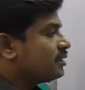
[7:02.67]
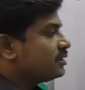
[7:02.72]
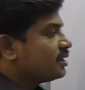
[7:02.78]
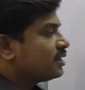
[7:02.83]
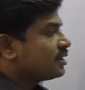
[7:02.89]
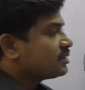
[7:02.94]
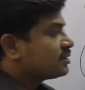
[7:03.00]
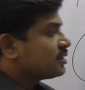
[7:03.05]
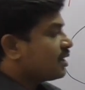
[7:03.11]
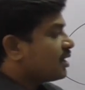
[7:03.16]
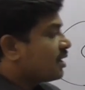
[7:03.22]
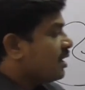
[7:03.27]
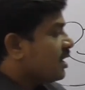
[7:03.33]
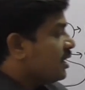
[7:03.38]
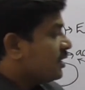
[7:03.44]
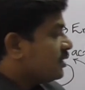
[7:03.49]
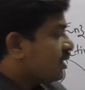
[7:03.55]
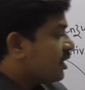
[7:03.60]

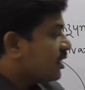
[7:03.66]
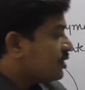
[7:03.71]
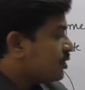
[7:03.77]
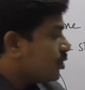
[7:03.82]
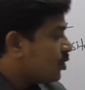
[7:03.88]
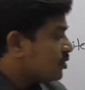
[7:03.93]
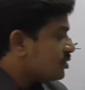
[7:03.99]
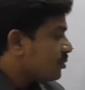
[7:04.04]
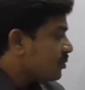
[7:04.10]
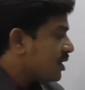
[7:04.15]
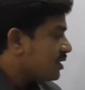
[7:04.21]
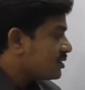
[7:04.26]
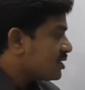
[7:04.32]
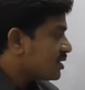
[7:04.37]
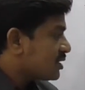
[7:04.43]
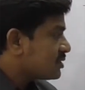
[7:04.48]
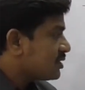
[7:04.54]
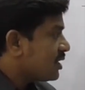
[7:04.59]
There is no similar
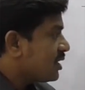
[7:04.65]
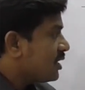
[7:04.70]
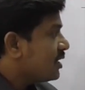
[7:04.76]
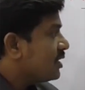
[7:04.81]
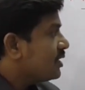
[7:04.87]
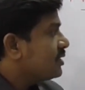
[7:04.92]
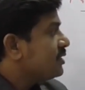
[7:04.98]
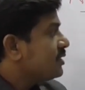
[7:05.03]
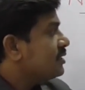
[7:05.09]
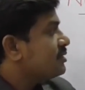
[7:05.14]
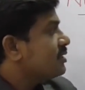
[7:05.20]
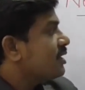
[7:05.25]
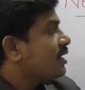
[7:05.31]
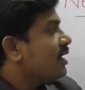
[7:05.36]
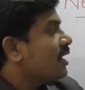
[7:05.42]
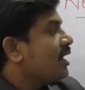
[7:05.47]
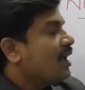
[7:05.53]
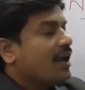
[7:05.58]
structure. These
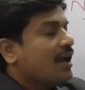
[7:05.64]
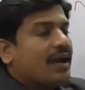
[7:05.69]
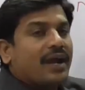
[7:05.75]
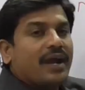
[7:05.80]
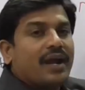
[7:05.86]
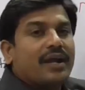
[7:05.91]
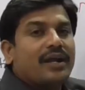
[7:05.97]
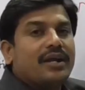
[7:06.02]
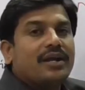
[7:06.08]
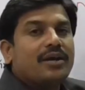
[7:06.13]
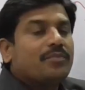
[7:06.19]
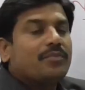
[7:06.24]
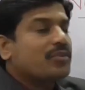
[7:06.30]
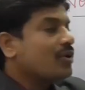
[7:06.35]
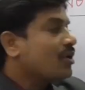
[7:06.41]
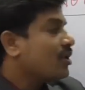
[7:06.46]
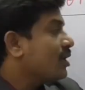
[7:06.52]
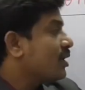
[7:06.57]
are end
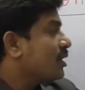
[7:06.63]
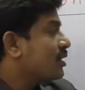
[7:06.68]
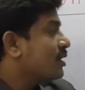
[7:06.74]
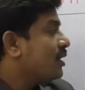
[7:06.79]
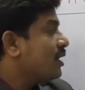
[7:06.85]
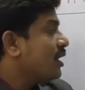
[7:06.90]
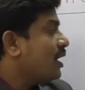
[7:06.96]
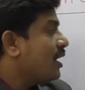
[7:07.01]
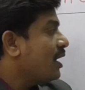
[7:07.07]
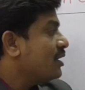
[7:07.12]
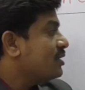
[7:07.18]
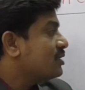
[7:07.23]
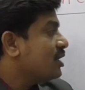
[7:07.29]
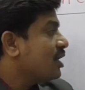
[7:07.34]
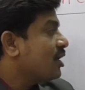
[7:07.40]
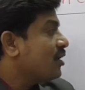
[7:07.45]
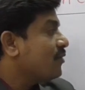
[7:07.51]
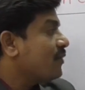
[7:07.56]
product and
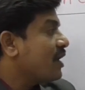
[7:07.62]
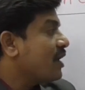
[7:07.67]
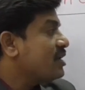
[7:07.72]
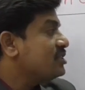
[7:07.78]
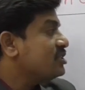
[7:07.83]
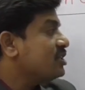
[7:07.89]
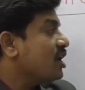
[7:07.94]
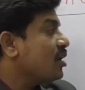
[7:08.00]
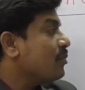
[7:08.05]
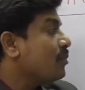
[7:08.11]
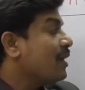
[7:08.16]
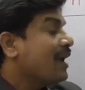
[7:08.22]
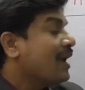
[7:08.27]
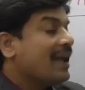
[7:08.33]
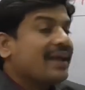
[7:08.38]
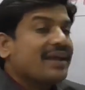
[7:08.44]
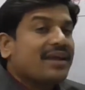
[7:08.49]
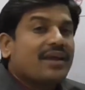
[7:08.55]
chain of enzyme
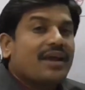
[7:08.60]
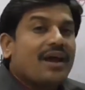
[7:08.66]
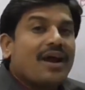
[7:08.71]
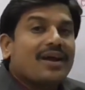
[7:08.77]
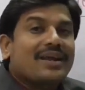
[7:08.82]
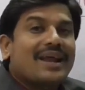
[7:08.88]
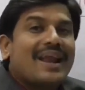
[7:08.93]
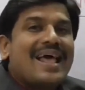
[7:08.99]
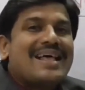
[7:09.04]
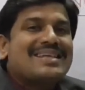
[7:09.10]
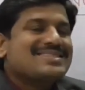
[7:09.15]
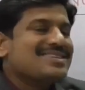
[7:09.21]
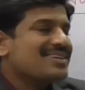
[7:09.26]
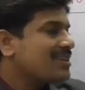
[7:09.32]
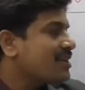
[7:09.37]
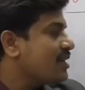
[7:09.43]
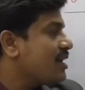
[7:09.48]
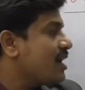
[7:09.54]

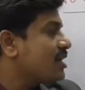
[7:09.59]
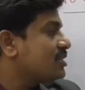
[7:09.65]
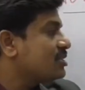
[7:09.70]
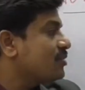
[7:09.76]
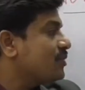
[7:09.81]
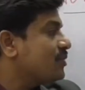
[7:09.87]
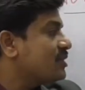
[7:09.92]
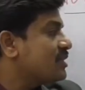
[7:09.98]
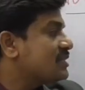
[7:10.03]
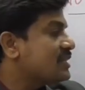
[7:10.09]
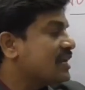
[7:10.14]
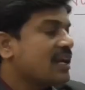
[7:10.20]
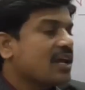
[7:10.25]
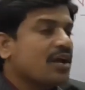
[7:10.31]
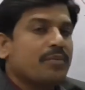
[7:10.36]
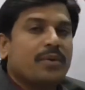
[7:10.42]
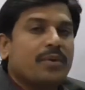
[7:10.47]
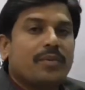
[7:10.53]
catalyzer reaction which is
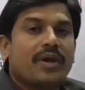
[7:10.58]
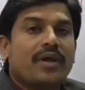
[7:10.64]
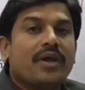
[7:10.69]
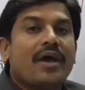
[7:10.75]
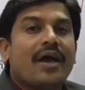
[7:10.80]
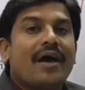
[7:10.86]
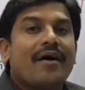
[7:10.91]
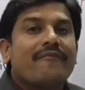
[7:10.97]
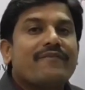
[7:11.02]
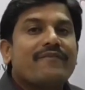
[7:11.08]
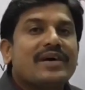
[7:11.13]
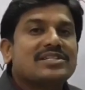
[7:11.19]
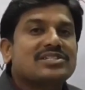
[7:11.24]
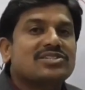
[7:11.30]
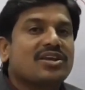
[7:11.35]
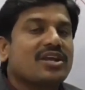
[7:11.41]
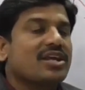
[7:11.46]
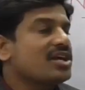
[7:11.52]
inhibited by
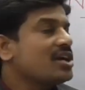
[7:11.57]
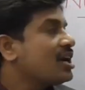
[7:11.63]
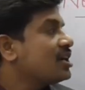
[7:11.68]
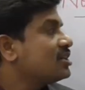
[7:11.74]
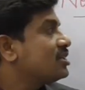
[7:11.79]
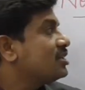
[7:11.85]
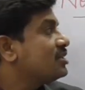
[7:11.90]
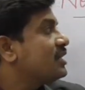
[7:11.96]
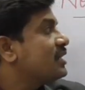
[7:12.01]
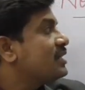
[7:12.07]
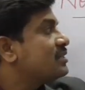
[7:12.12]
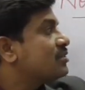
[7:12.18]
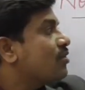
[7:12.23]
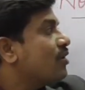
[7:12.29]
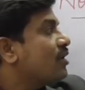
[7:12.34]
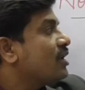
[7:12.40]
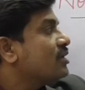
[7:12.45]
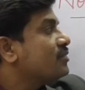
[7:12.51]
first reaction that is
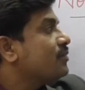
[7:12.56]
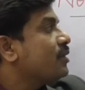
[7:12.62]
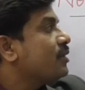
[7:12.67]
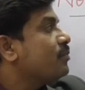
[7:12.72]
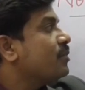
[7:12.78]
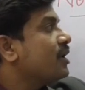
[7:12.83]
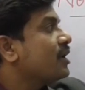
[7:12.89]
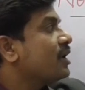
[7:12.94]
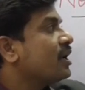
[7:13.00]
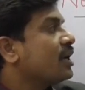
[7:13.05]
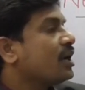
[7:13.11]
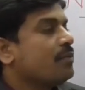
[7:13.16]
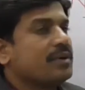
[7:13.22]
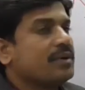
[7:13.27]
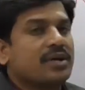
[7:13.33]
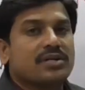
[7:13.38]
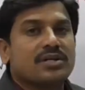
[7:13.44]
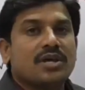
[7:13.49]
called as feedback
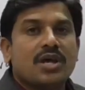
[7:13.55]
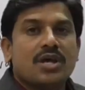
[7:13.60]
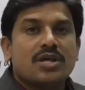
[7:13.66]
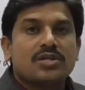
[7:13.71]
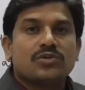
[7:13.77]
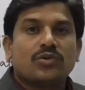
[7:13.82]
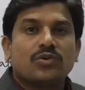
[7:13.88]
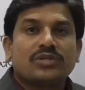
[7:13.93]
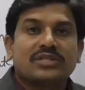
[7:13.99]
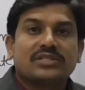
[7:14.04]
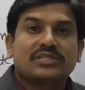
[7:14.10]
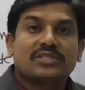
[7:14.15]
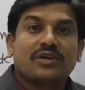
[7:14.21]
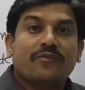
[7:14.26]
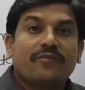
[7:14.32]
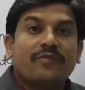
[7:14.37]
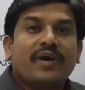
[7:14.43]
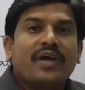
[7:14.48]
inhibitor. So this is
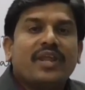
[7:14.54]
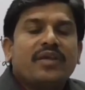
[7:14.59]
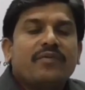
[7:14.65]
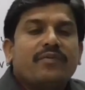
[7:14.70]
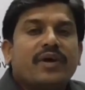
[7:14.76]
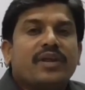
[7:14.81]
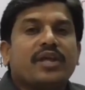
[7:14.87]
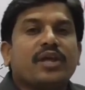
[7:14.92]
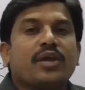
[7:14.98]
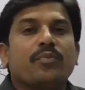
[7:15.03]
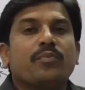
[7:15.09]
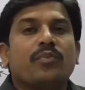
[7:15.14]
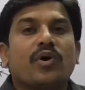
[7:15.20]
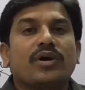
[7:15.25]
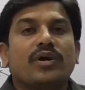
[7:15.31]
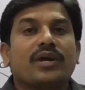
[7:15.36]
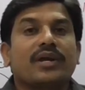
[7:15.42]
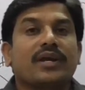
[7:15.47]
the very very
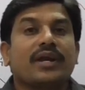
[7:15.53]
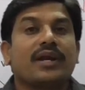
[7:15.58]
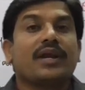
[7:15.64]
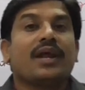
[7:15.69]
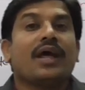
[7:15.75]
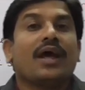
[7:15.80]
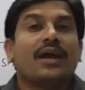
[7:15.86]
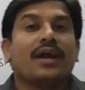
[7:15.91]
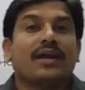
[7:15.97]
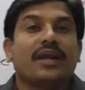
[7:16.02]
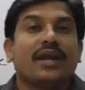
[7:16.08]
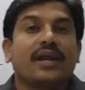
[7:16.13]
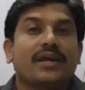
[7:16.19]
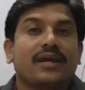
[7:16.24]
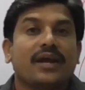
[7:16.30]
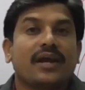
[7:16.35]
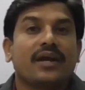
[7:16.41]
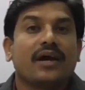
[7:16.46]
important in
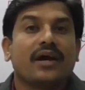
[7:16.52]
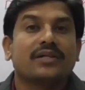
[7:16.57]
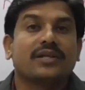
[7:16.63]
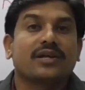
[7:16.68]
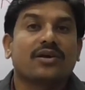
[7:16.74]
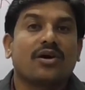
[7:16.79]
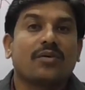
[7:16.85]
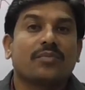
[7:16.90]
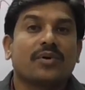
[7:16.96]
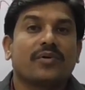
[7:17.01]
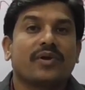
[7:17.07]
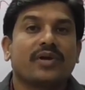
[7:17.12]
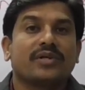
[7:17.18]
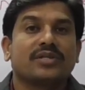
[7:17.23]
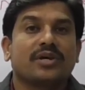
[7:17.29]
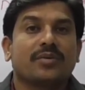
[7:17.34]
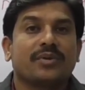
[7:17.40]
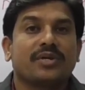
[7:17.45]
NEET and other
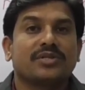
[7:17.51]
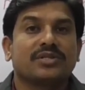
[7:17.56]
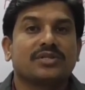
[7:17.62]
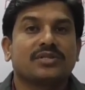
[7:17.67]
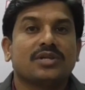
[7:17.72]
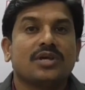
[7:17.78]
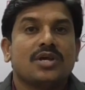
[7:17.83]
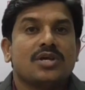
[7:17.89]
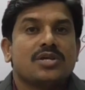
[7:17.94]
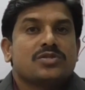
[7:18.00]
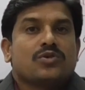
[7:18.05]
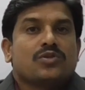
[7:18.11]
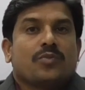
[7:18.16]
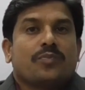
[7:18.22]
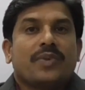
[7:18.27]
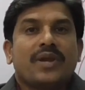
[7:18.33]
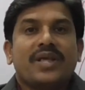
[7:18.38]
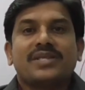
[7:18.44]
competitive examination.
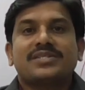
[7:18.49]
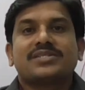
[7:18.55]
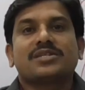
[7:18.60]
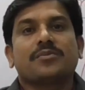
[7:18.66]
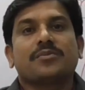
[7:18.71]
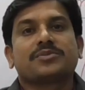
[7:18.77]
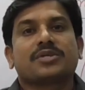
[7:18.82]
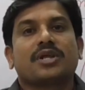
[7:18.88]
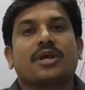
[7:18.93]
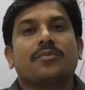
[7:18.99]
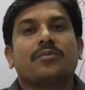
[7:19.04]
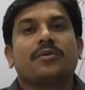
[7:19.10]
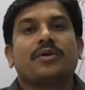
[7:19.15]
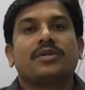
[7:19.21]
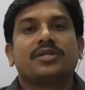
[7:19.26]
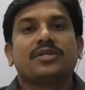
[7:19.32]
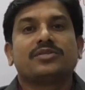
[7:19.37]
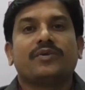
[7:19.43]
So please
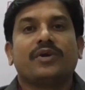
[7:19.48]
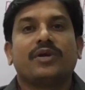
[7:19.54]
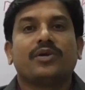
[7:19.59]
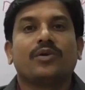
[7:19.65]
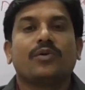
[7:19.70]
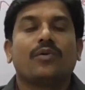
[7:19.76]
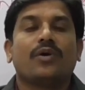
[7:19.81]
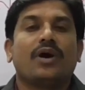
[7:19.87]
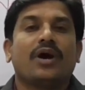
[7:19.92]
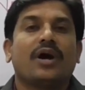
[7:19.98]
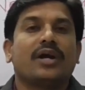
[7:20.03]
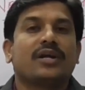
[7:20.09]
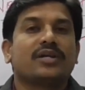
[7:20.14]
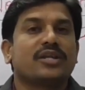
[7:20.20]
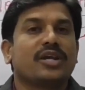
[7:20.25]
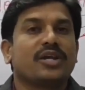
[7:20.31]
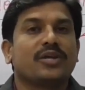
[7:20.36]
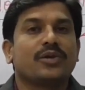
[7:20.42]
subscribe this video
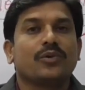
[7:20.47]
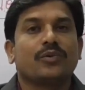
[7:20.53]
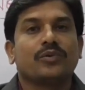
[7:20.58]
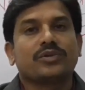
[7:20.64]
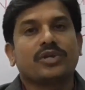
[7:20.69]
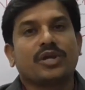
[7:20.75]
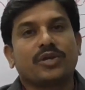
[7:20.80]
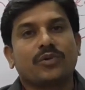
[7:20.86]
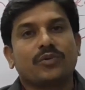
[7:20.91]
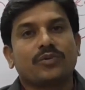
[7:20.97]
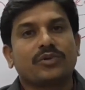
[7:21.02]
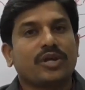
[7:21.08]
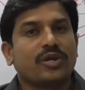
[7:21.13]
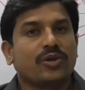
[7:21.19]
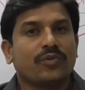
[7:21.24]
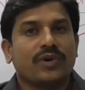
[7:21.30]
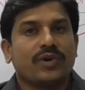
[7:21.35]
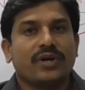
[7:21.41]
and thank you
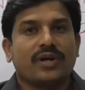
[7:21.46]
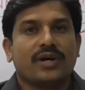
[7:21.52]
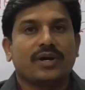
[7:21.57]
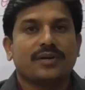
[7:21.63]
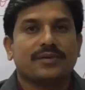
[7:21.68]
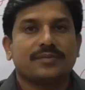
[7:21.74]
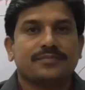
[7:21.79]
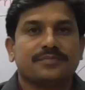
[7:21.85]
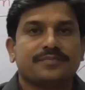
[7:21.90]
and all.